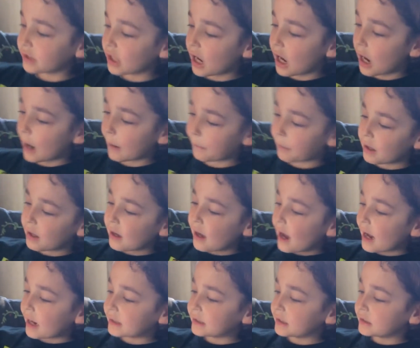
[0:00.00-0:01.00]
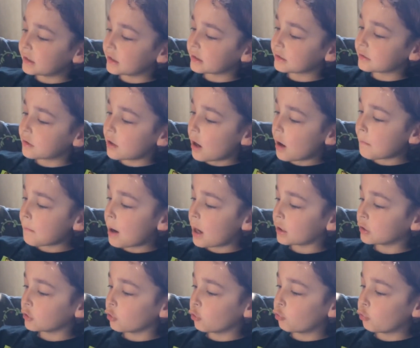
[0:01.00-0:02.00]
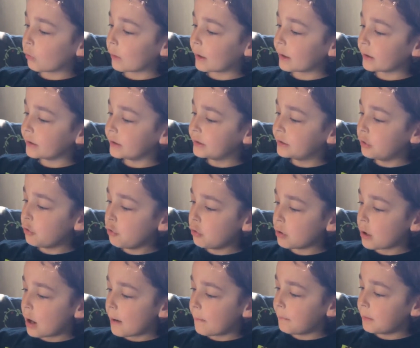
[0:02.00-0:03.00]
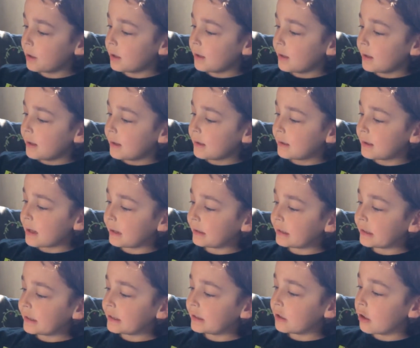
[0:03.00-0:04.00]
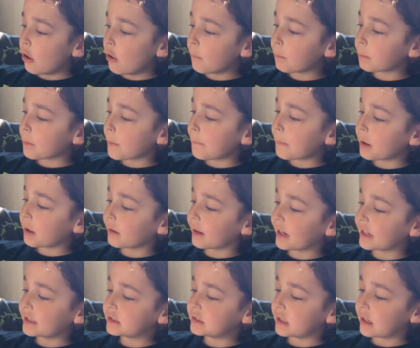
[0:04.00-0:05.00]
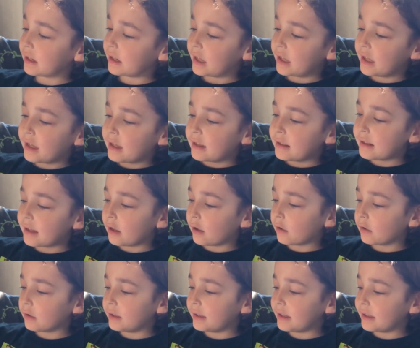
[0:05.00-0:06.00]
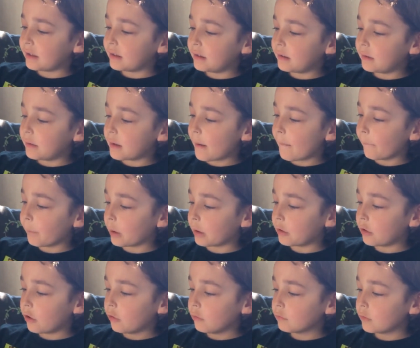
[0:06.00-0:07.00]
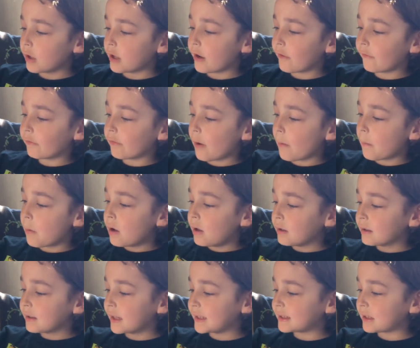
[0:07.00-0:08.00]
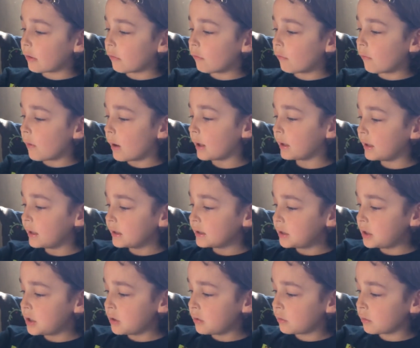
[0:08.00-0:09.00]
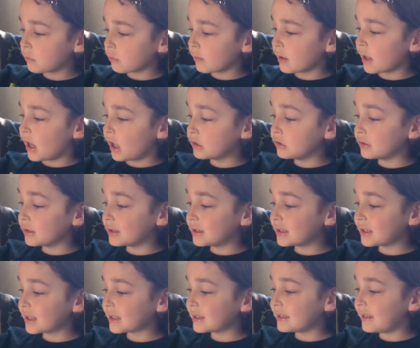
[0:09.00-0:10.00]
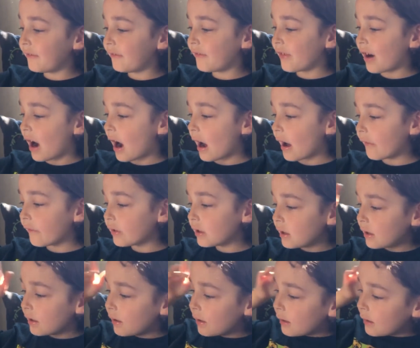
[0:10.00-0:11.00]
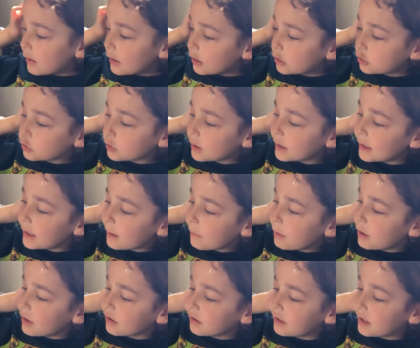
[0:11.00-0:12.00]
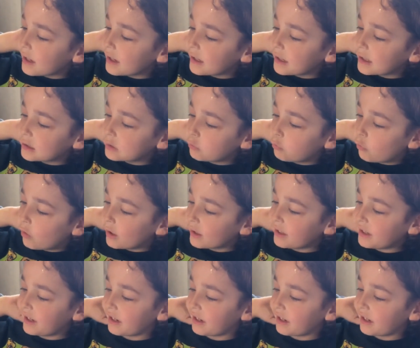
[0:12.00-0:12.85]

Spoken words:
time, and it does not matter where you do them. They need no preparation. They are numbered, running from lesson 1 to 365. The training period is 1